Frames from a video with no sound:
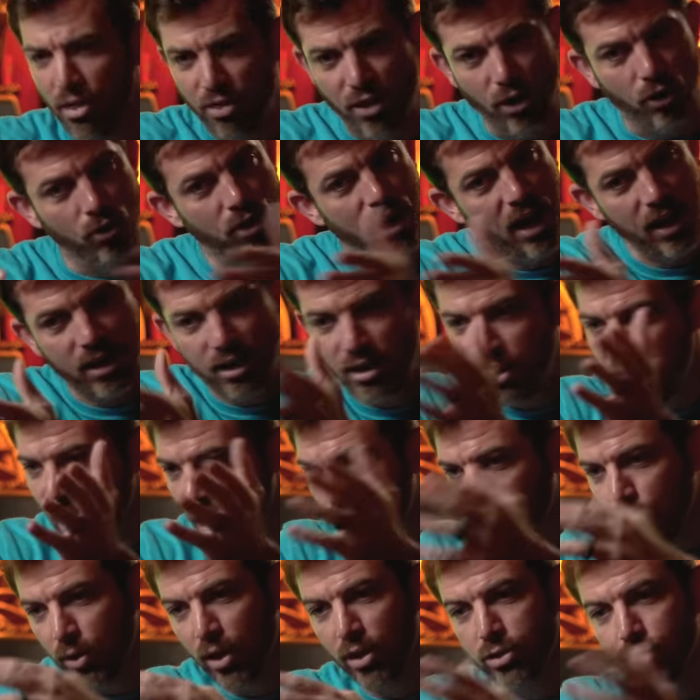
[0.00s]
They're neck and
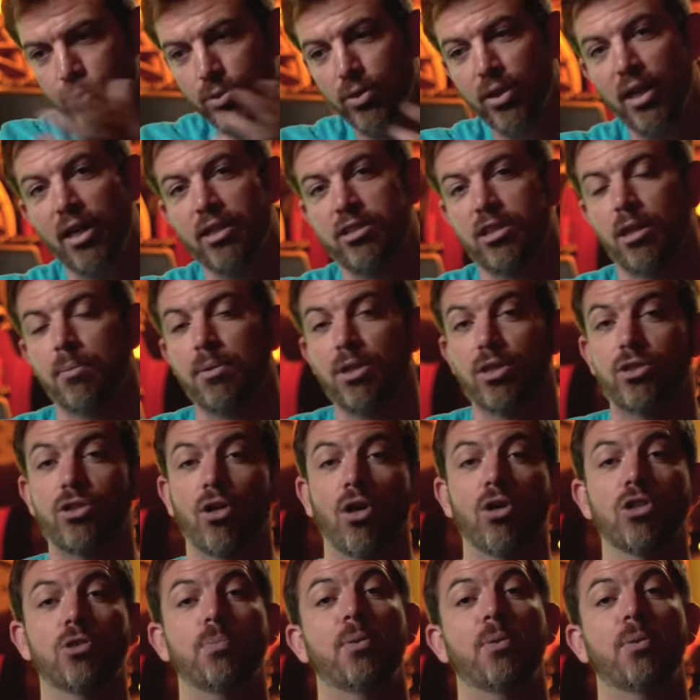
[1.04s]
neck with us through the next couple of turns,